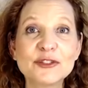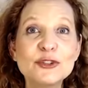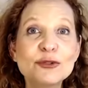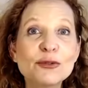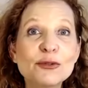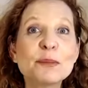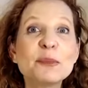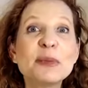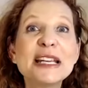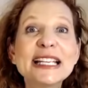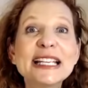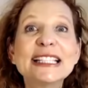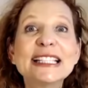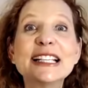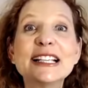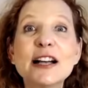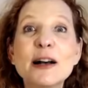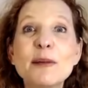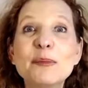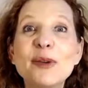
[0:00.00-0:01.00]
You're
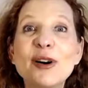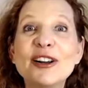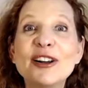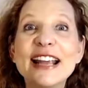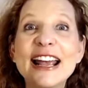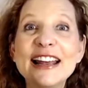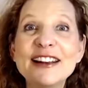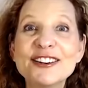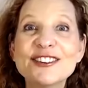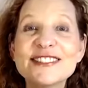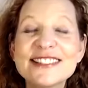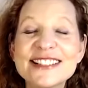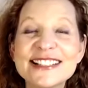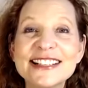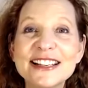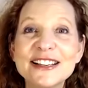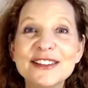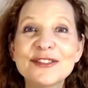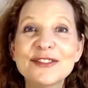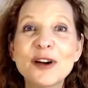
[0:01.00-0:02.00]
picking up on
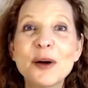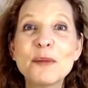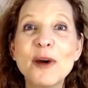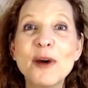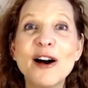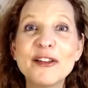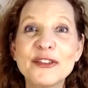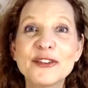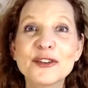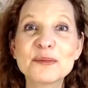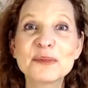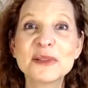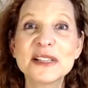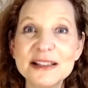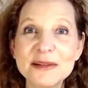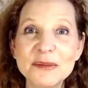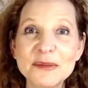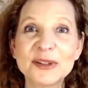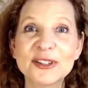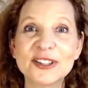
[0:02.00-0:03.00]
energy from other
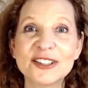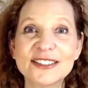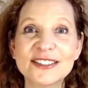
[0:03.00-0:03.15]
people.